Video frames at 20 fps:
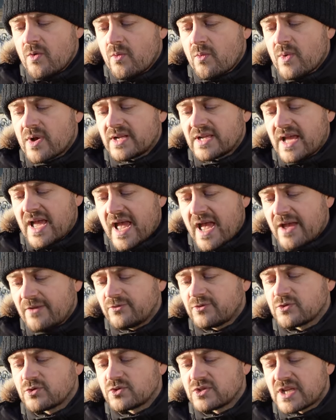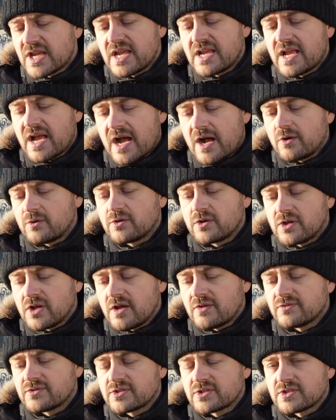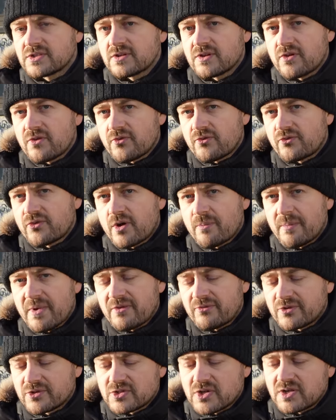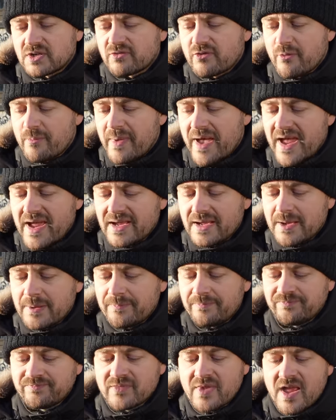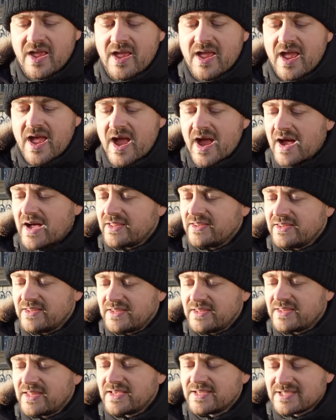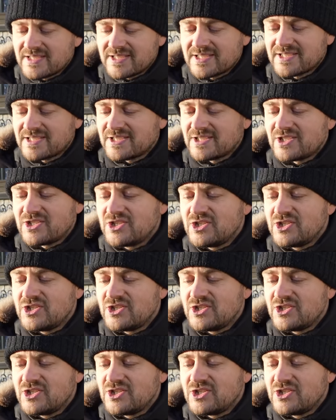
when I have to take out gloves from my photography bag, are these